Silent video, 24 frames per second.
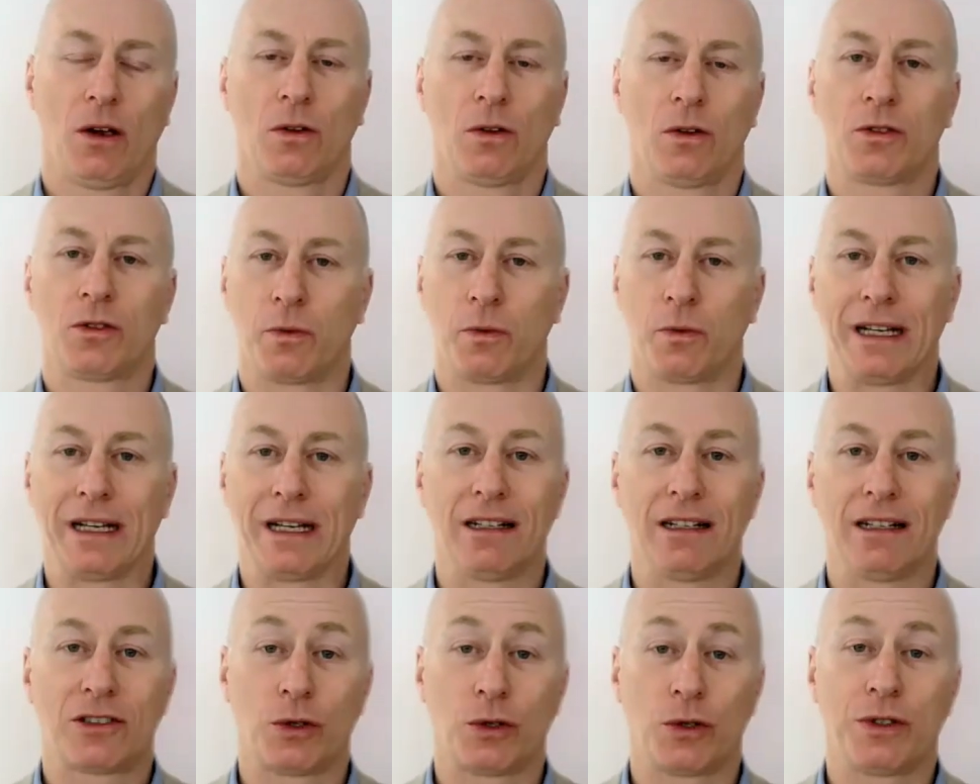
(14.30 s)
Do we
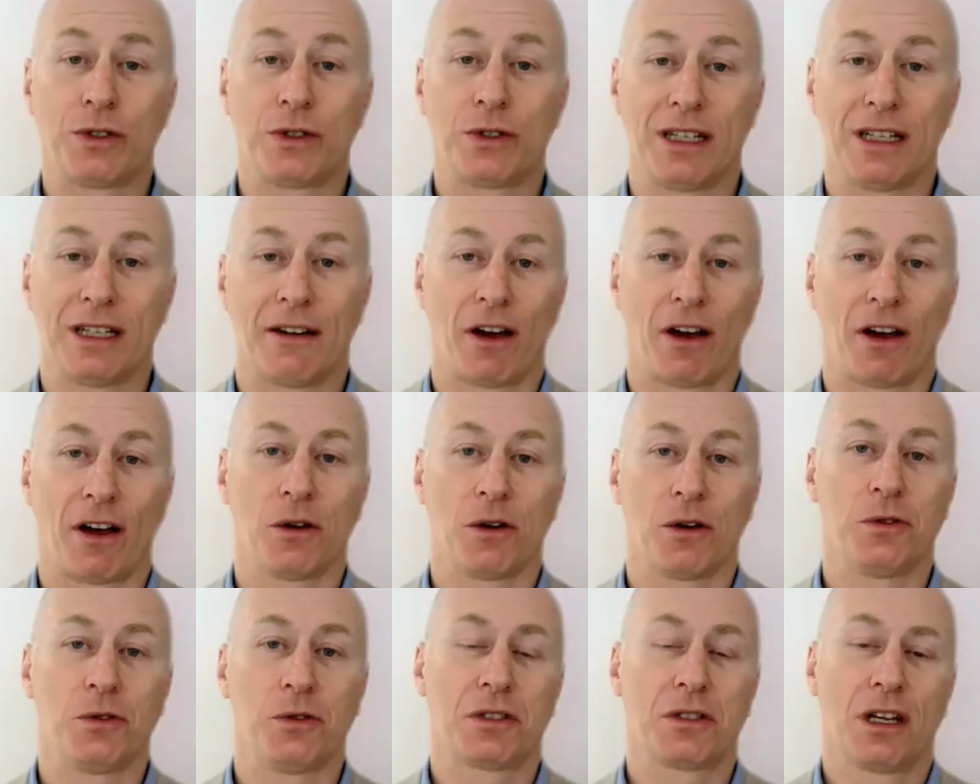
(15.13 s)
need two
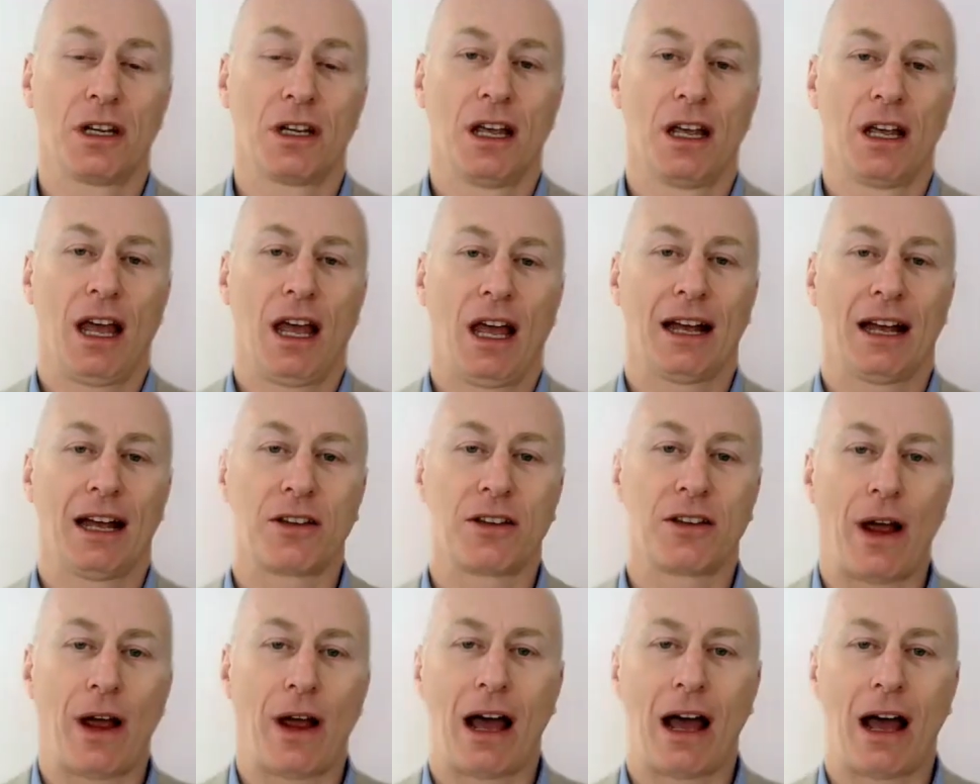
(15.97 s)
CFOs? And
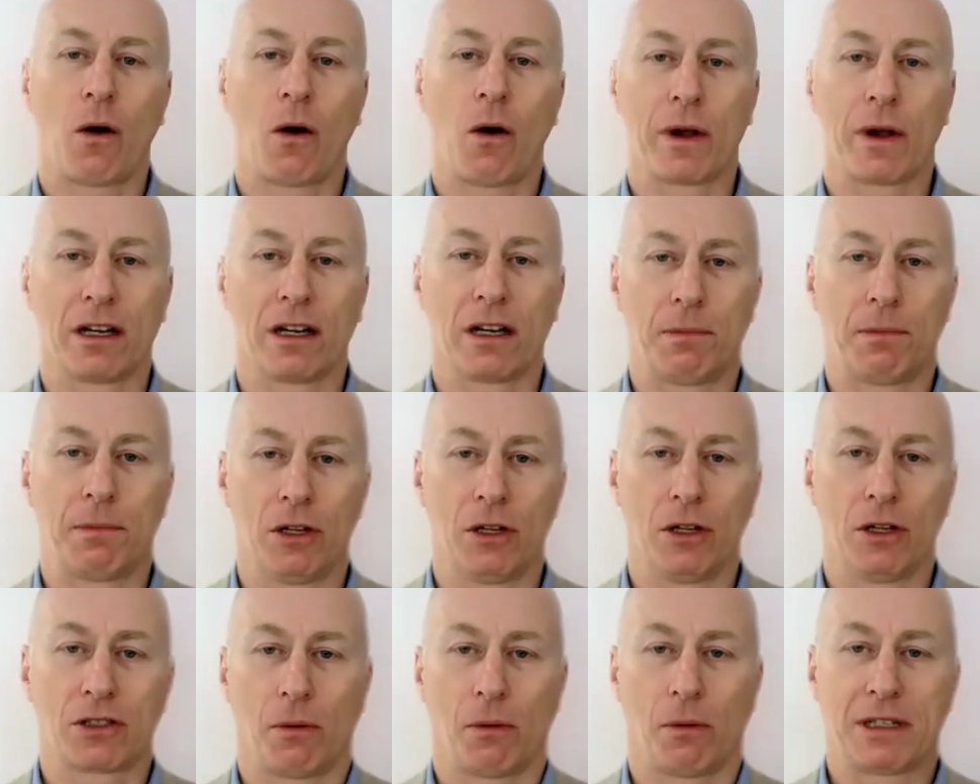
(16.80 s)
so how are we going to put
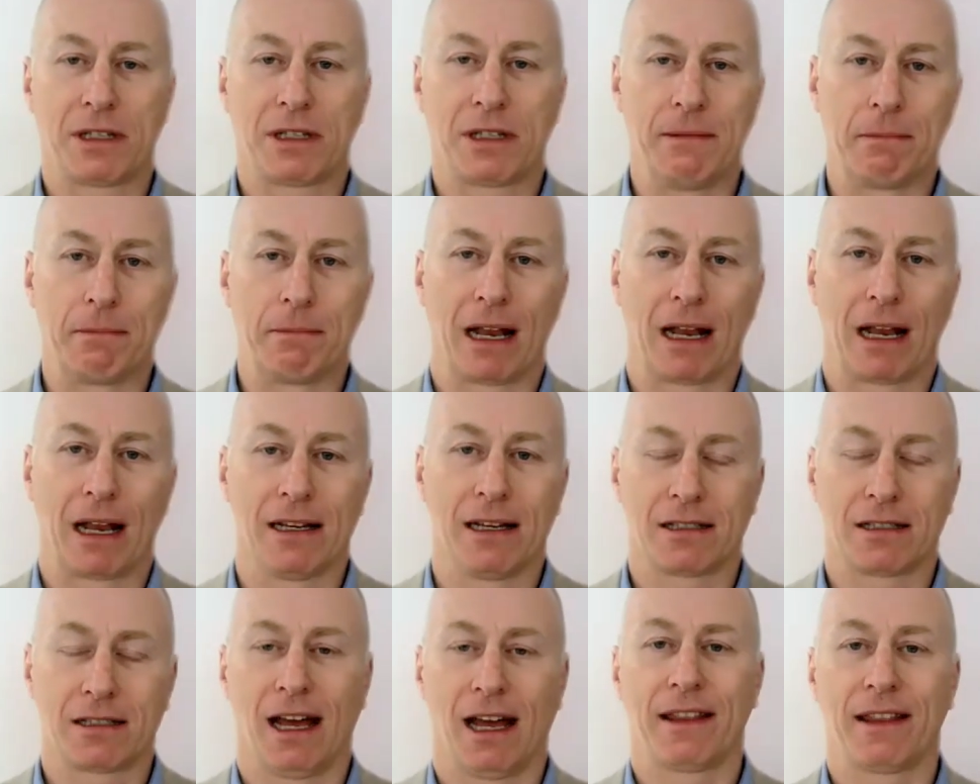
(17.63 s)
the top team in
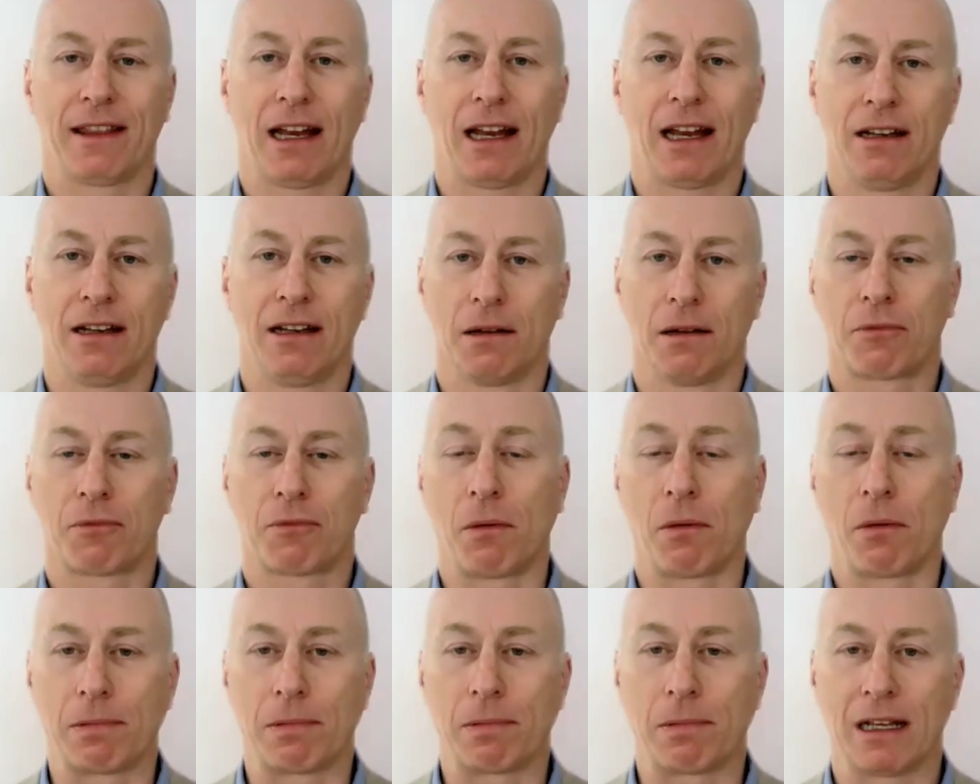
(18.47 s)
place? And then
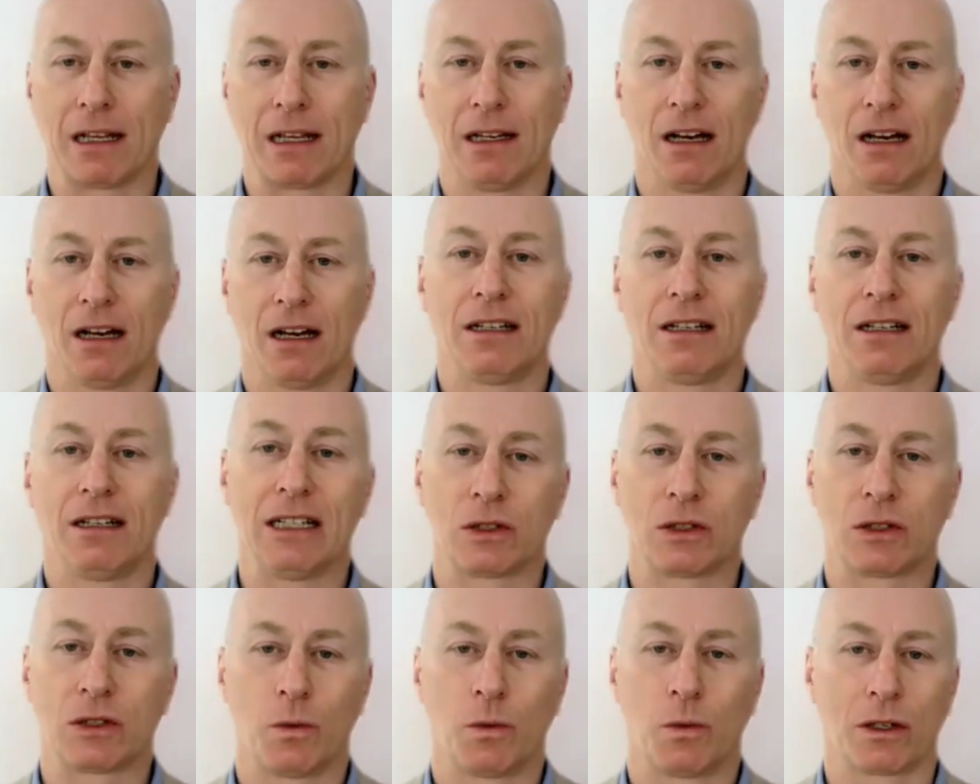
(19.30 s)
probably at
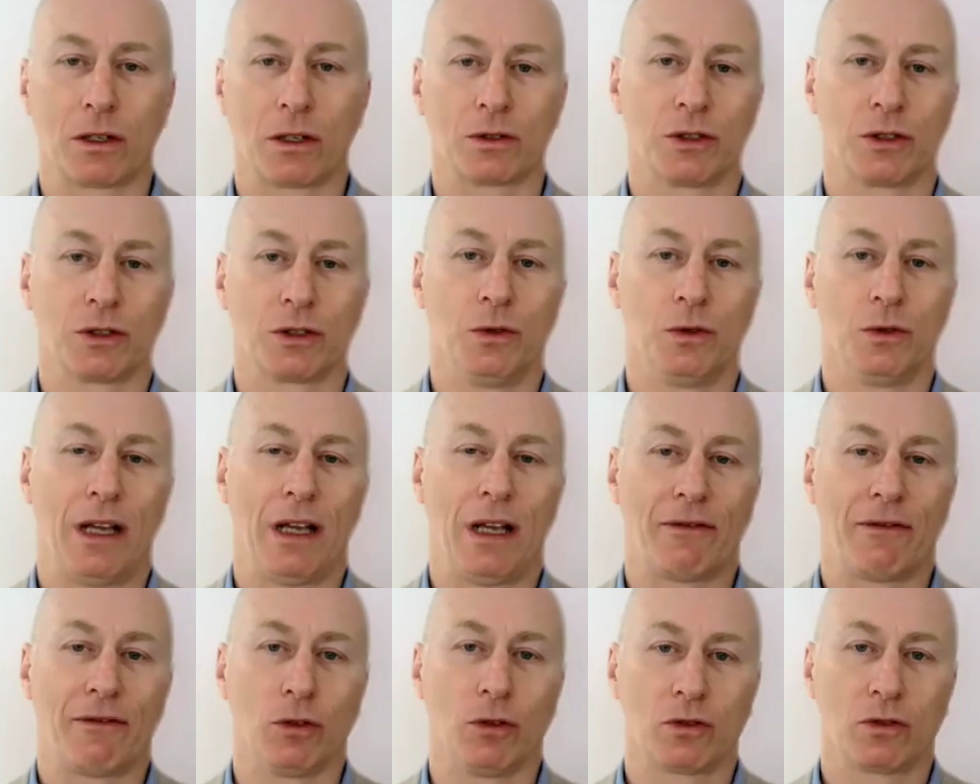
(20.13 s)
least one or two
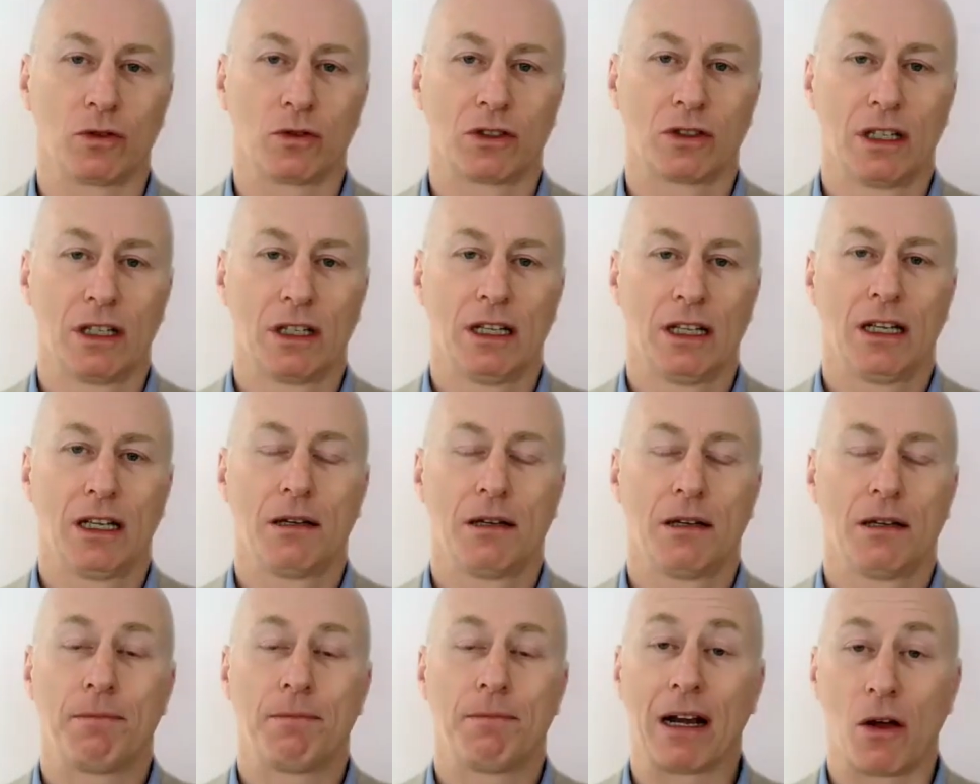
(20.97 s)
levels
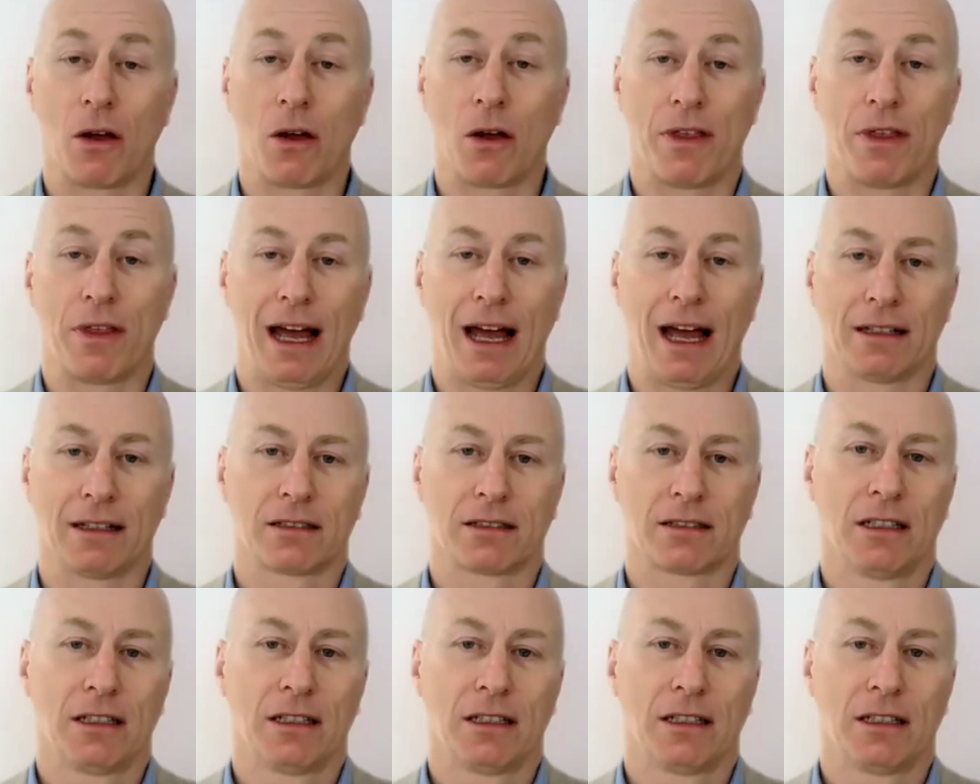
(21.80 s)
below that.